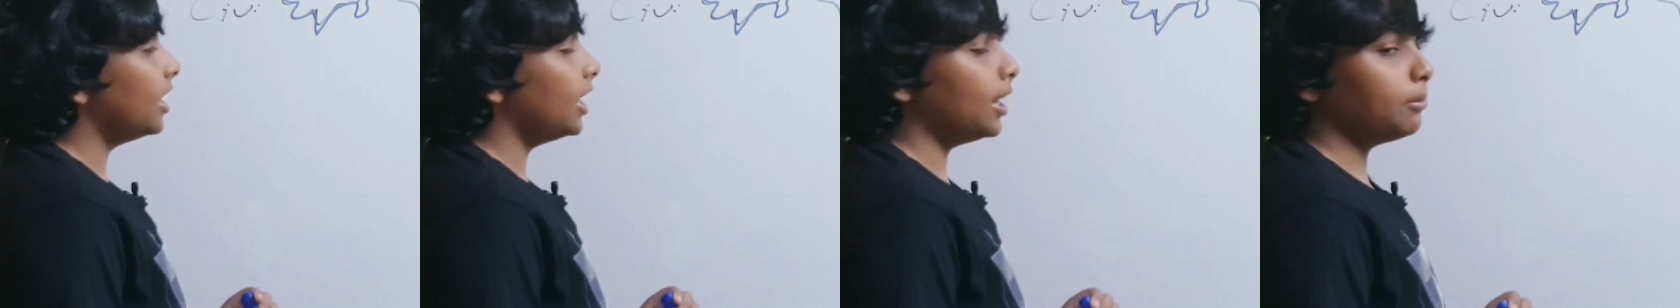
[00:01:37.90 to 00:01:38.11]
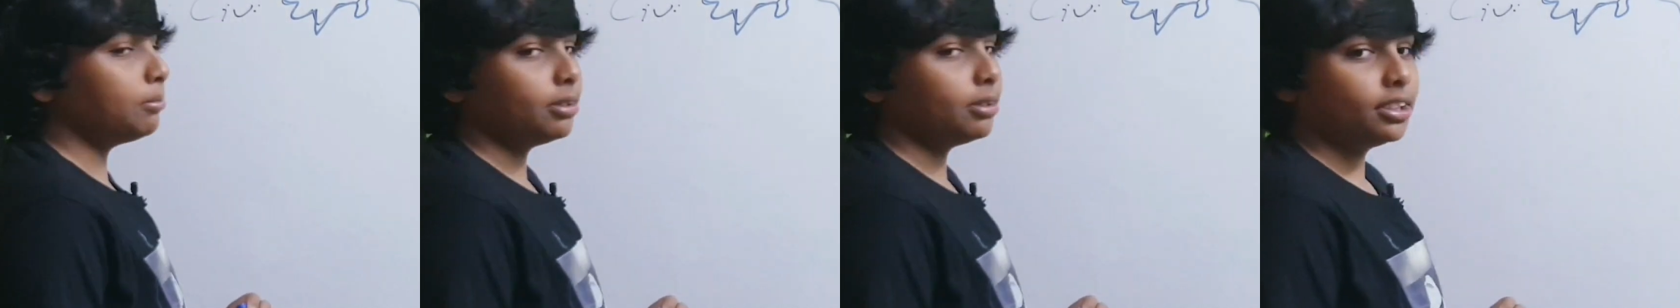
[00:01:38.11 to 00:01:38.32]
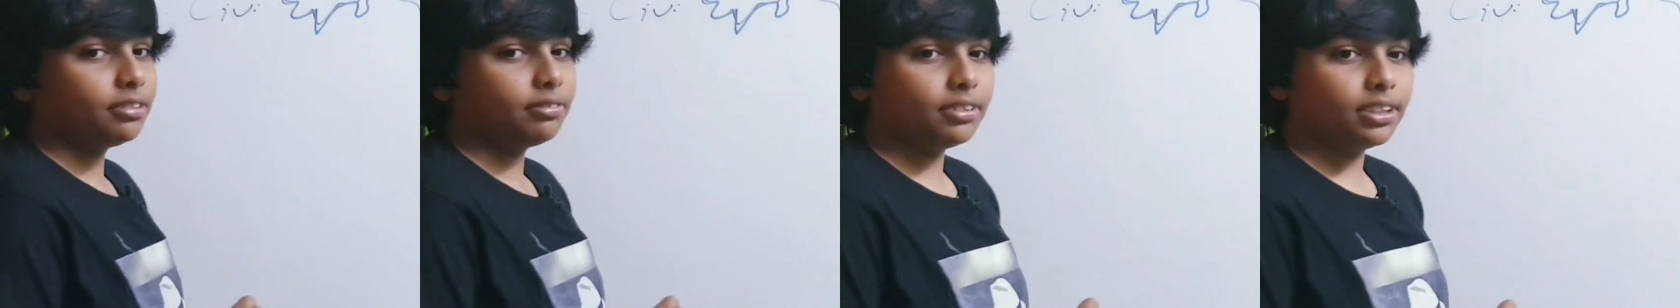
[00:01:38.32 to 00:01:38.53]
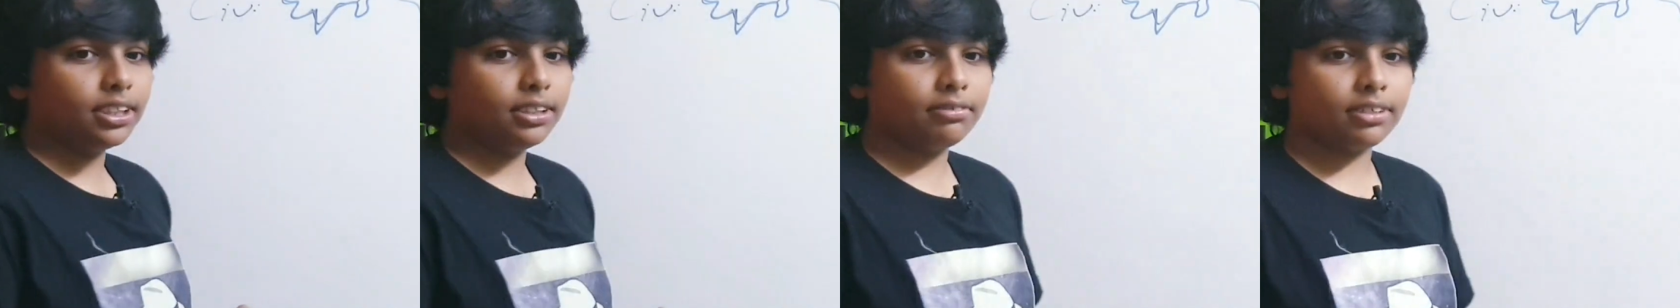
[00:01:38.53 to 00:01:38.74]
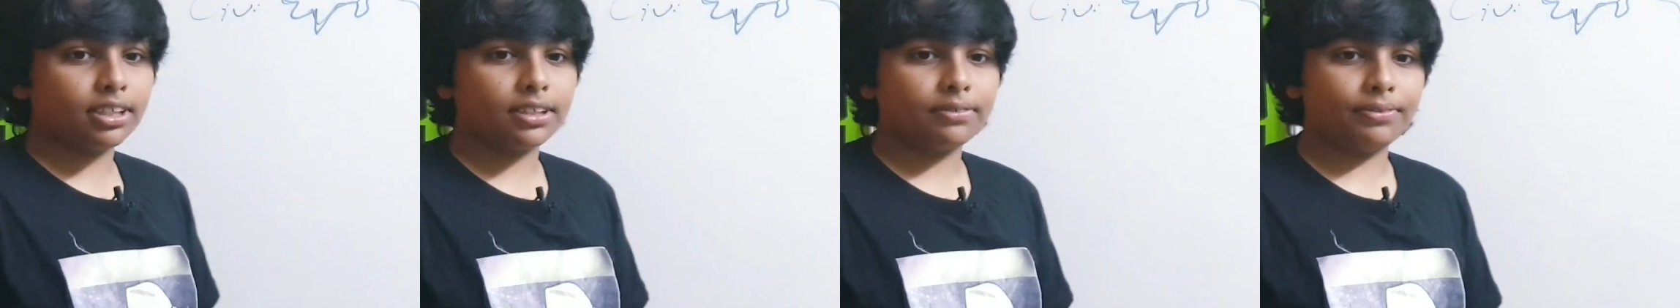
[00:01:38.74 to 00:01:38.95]
about World
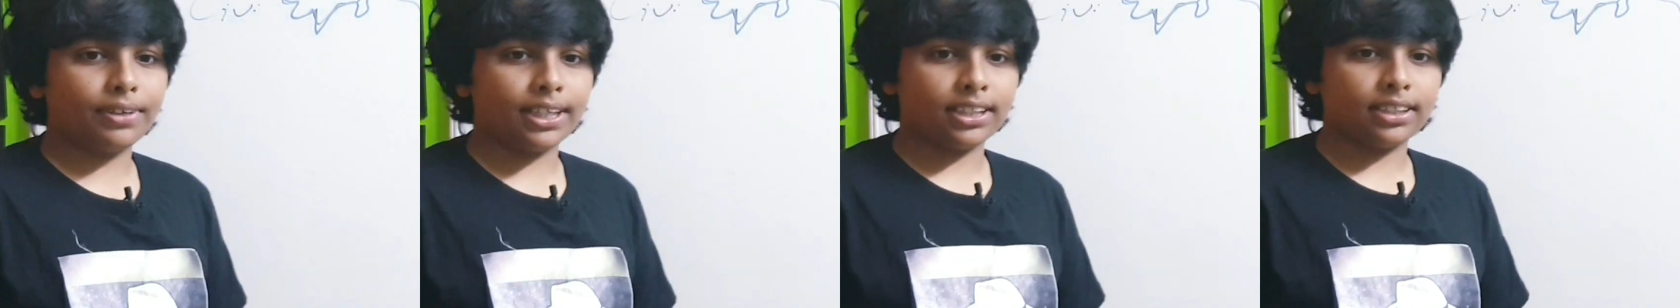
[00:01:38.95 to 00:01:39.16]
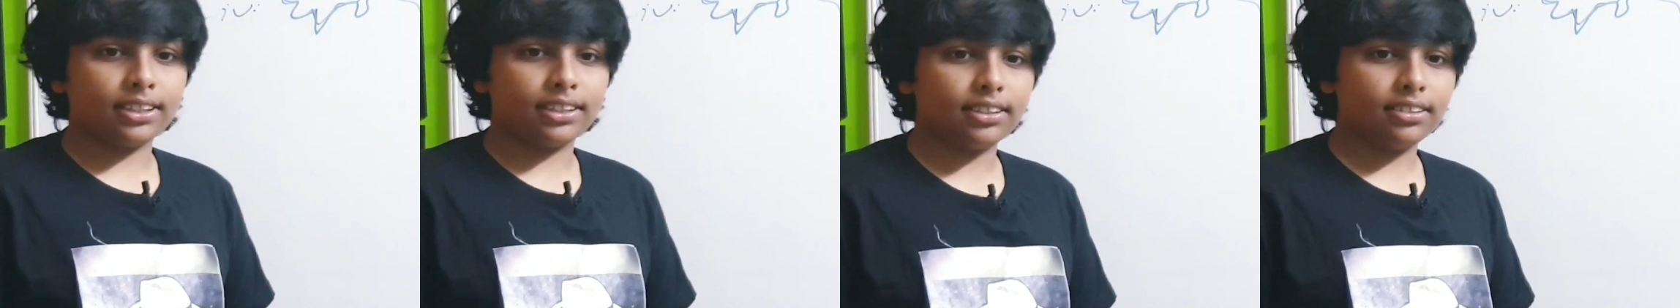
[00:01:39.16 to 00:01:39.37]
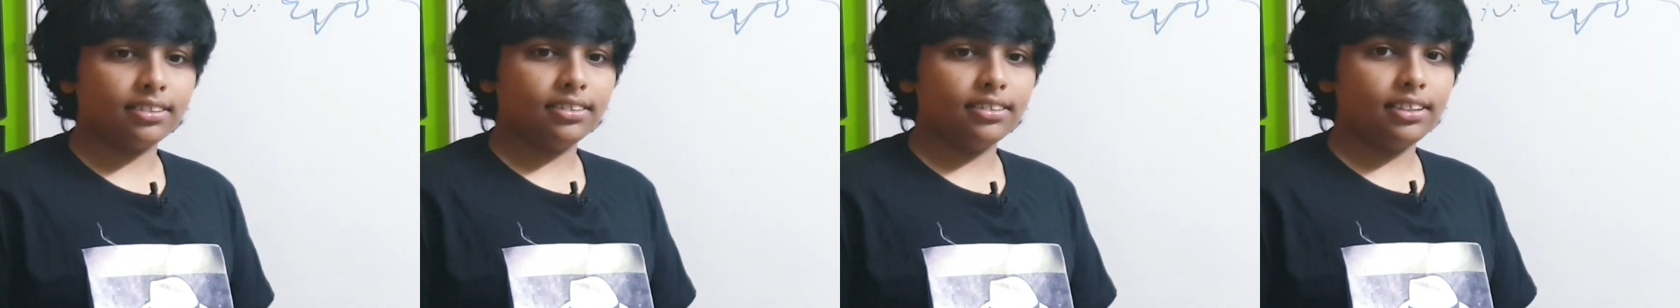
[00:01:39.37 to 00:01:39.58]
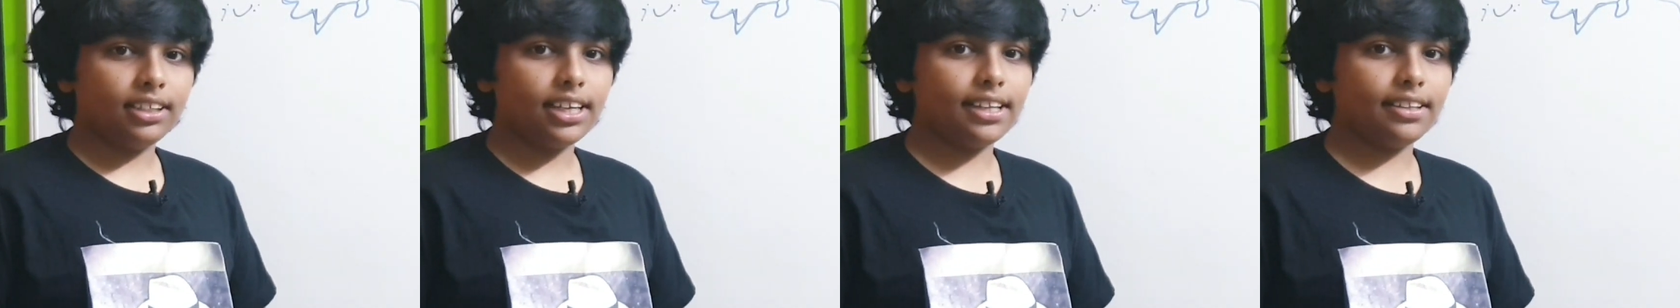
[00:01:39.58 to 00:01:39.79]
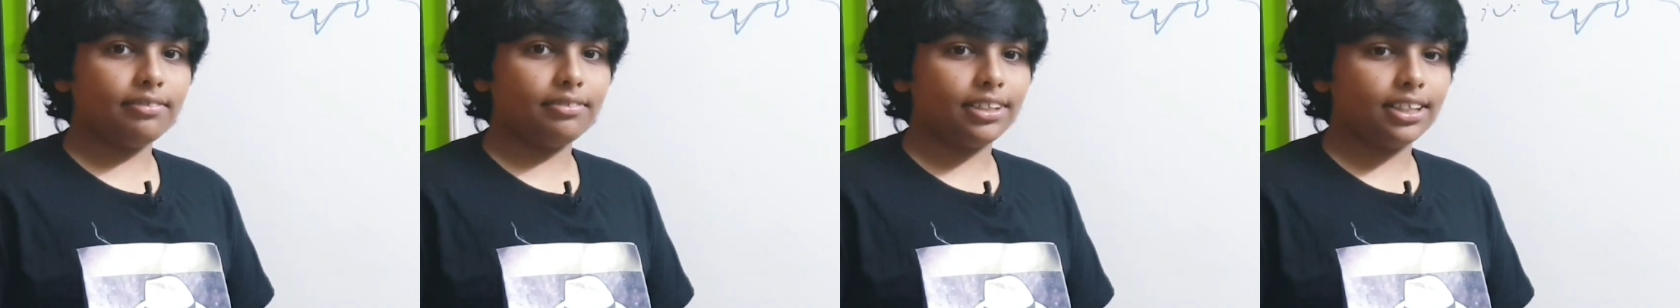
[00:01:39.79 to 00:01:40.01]
War I
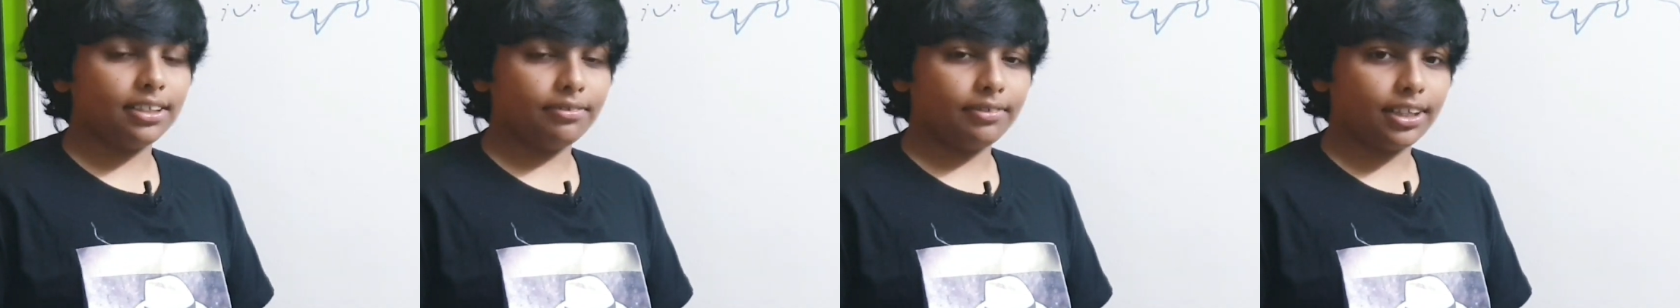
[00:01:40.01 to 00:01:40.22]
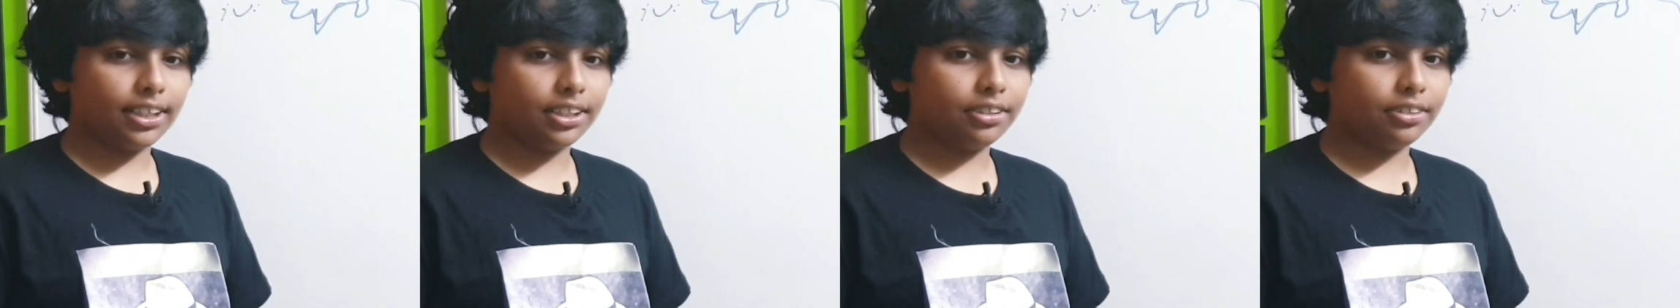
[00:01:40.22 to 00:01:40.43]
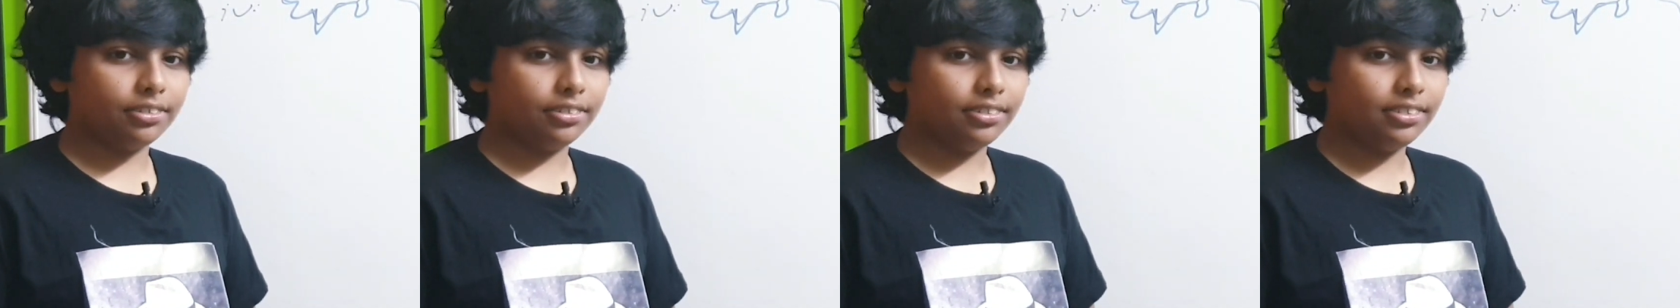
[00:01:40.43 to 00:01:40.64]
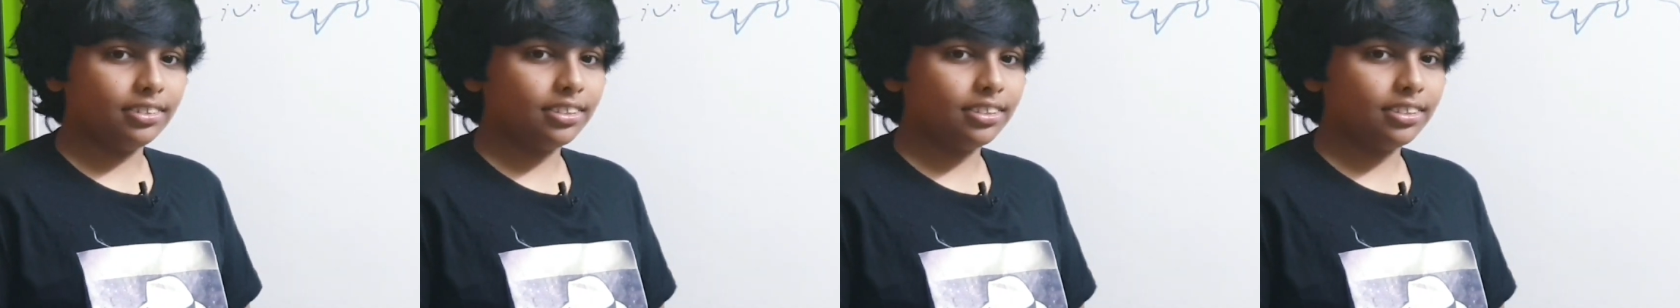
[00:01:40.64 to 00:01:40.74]
and World War II.